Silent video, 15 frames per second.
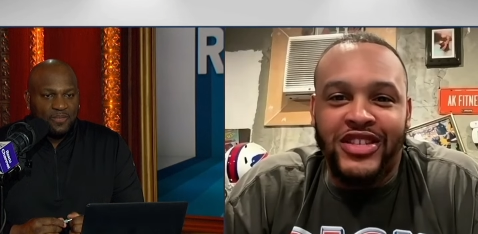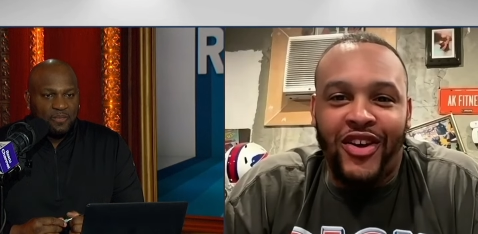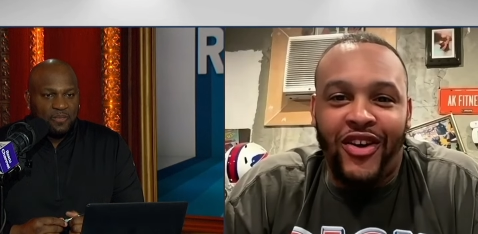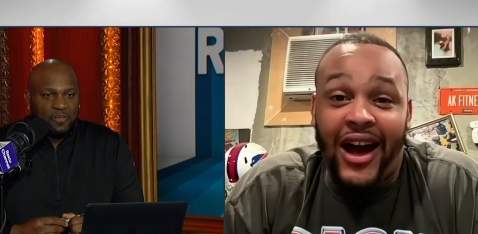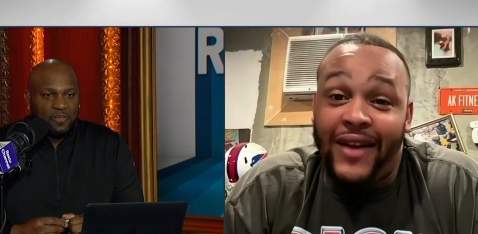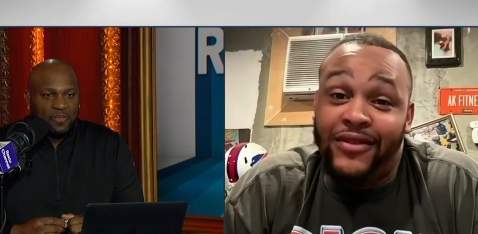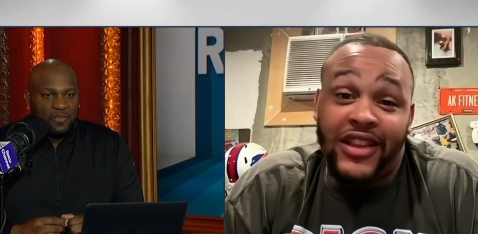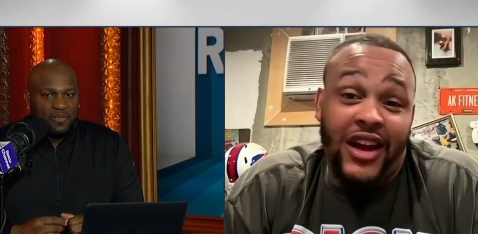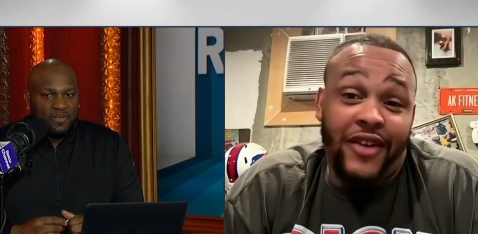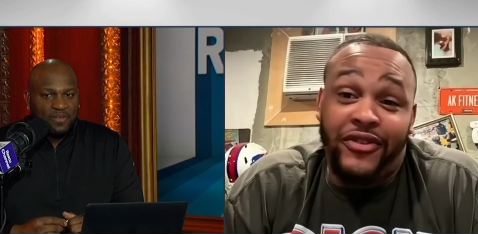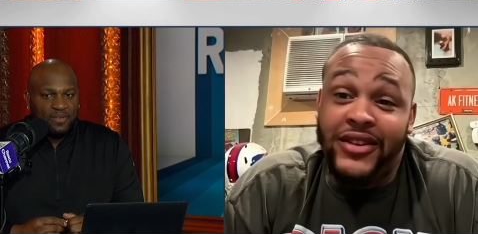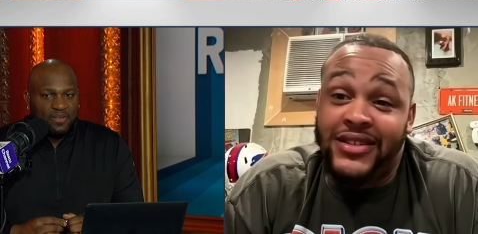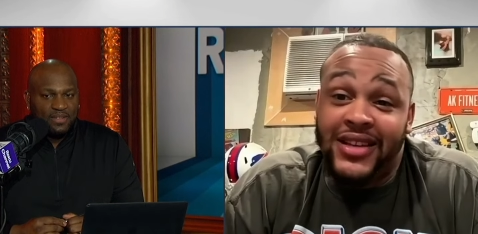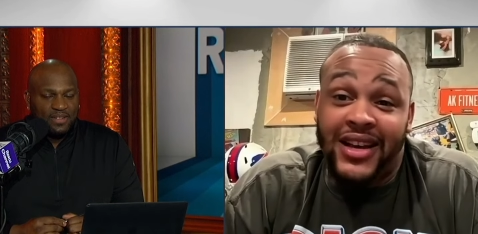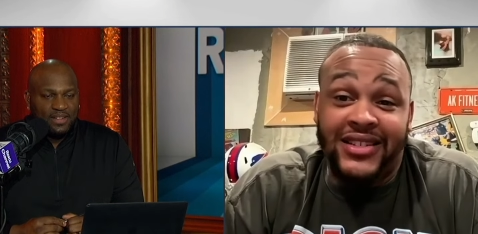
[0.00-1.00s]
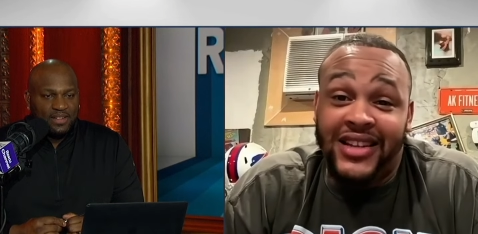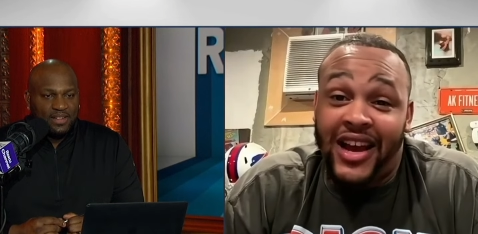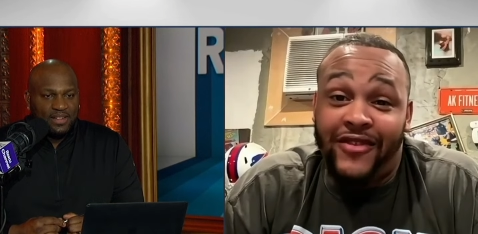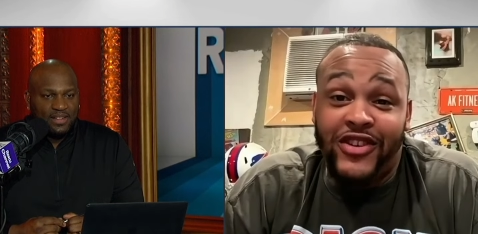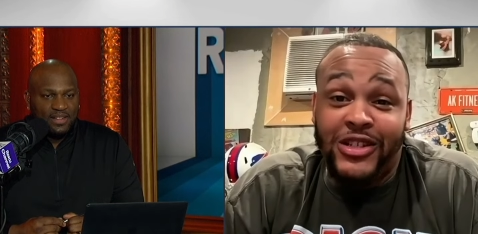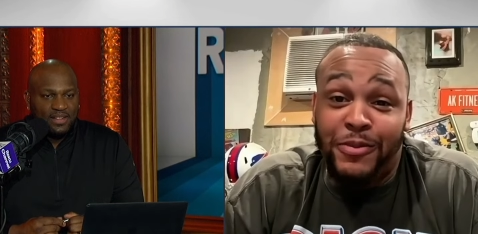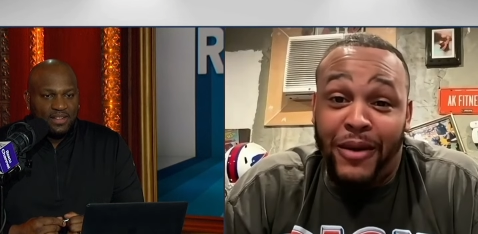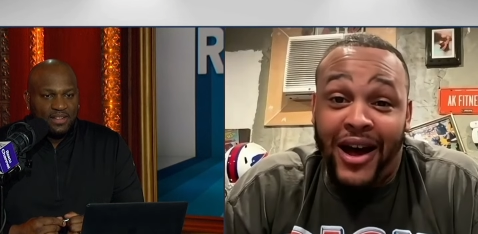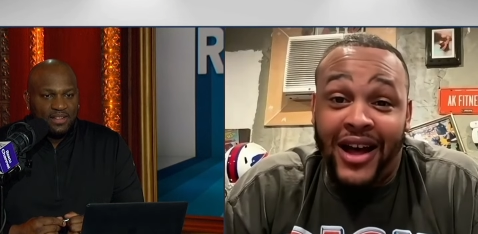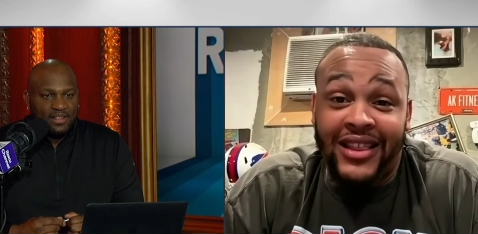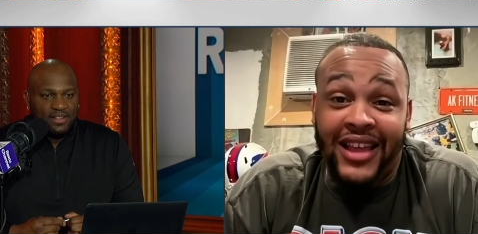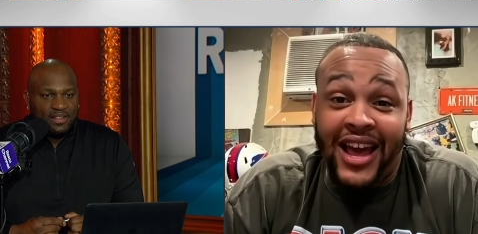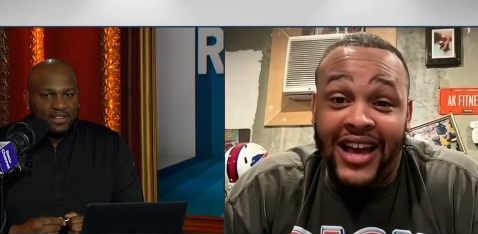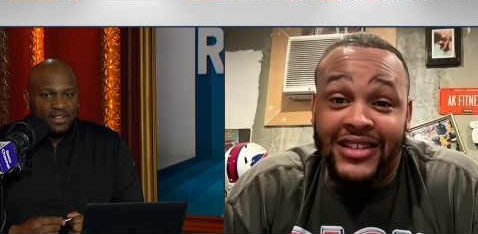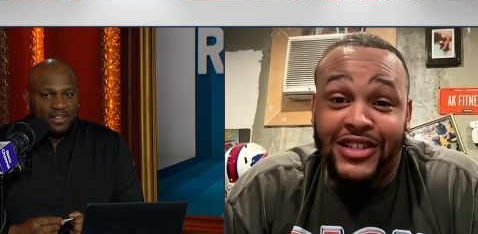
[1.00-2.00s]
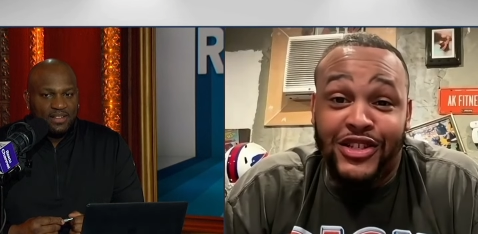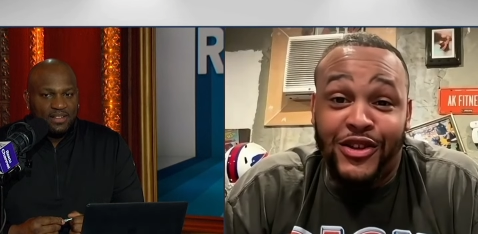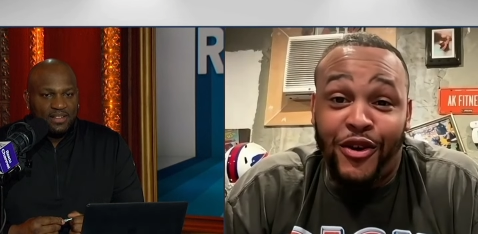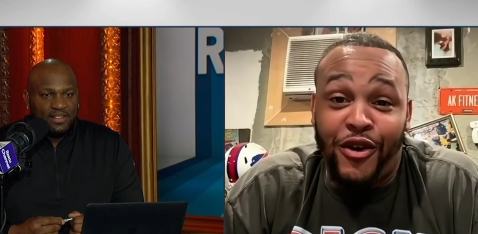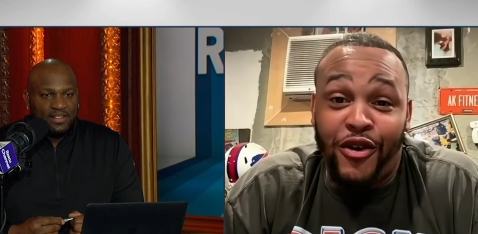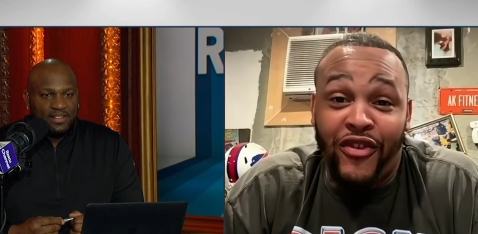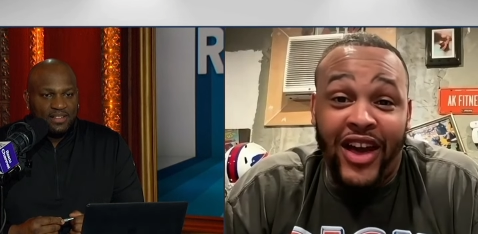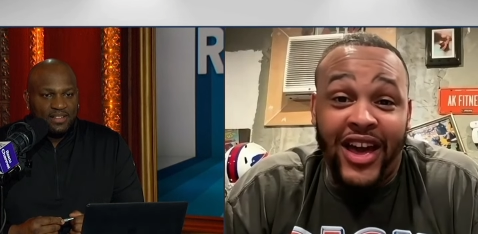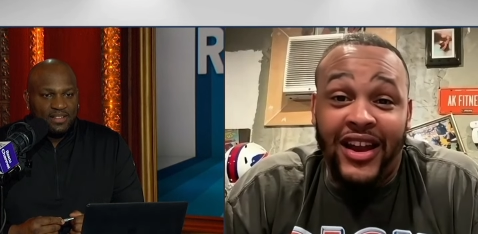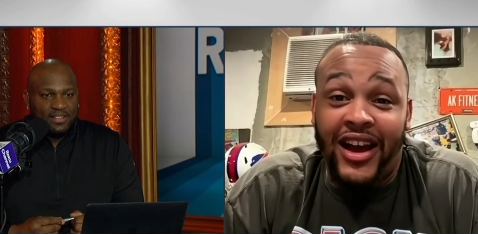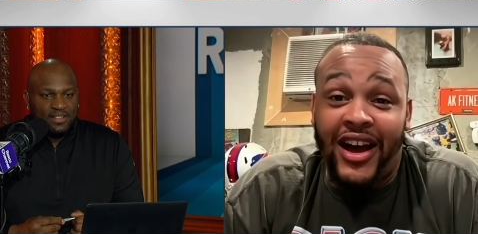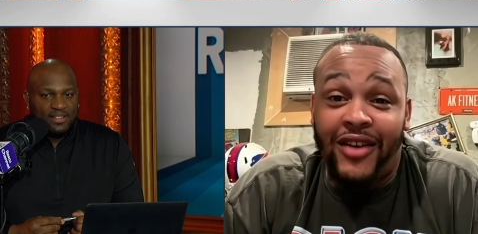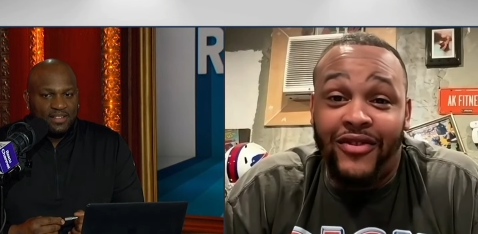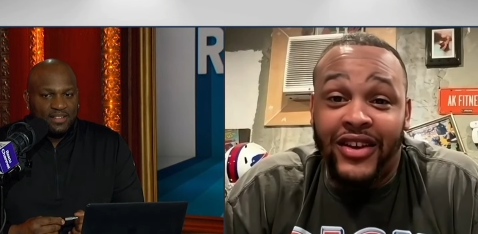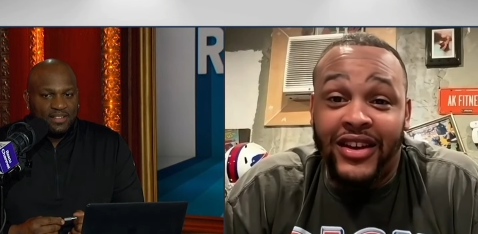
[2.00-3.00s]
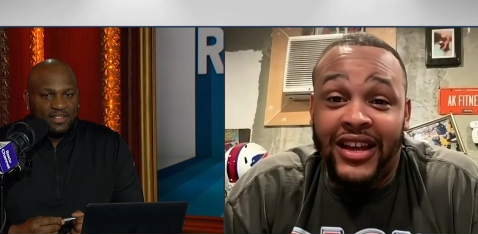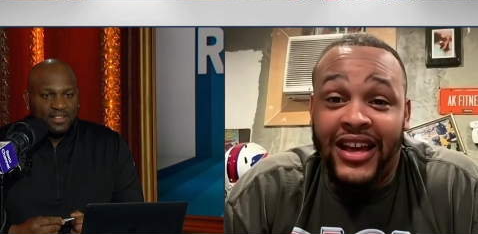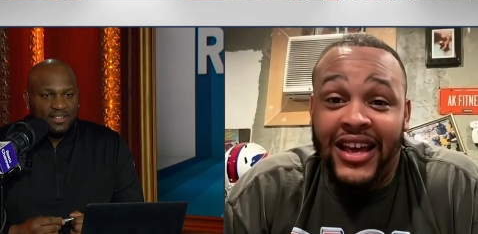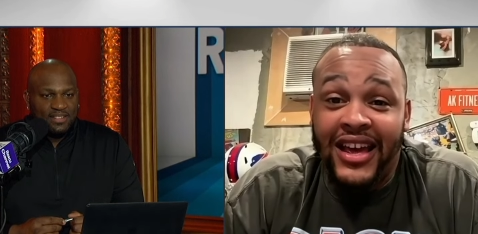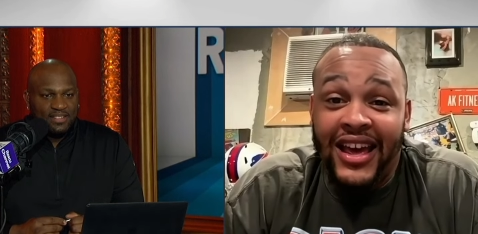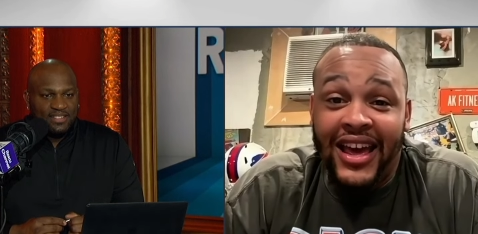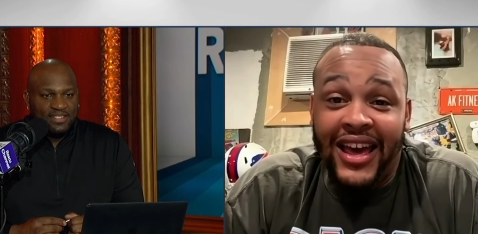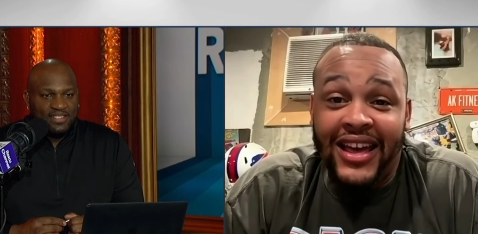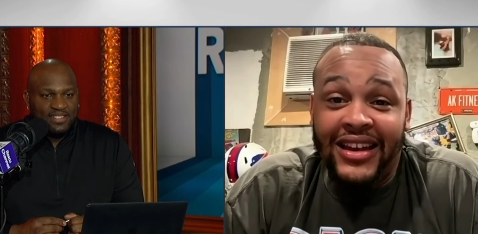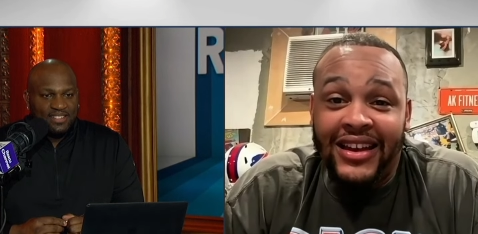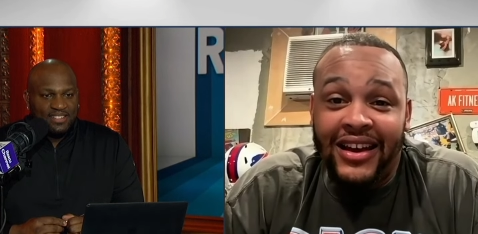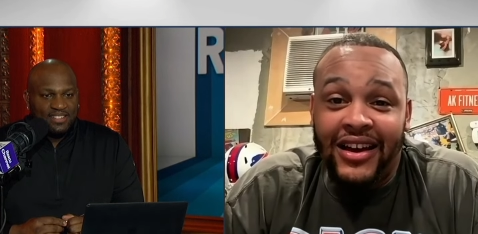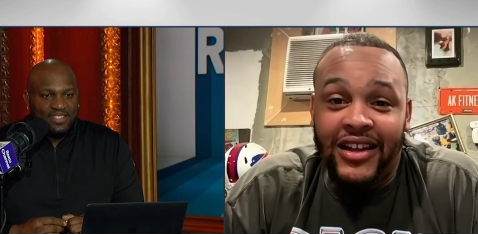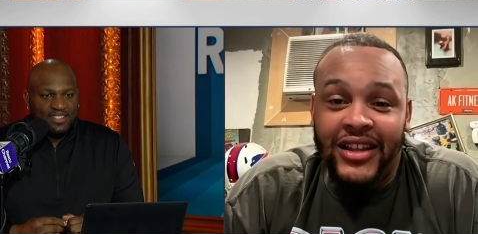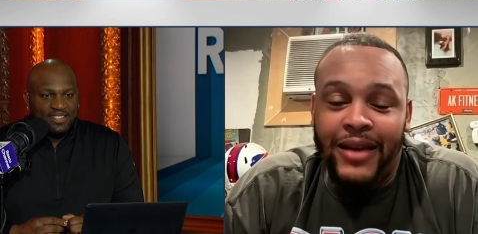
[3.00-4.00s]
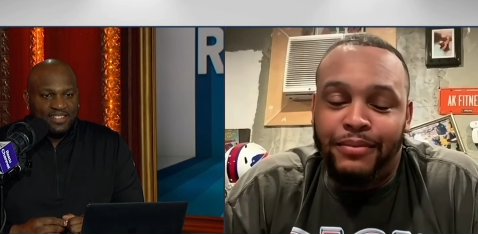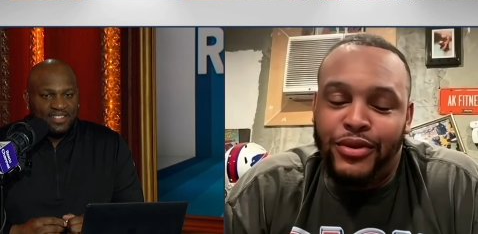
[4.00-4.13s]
Speaker 1: So I've definitely touched every spot that has a stove and an oven. And uh,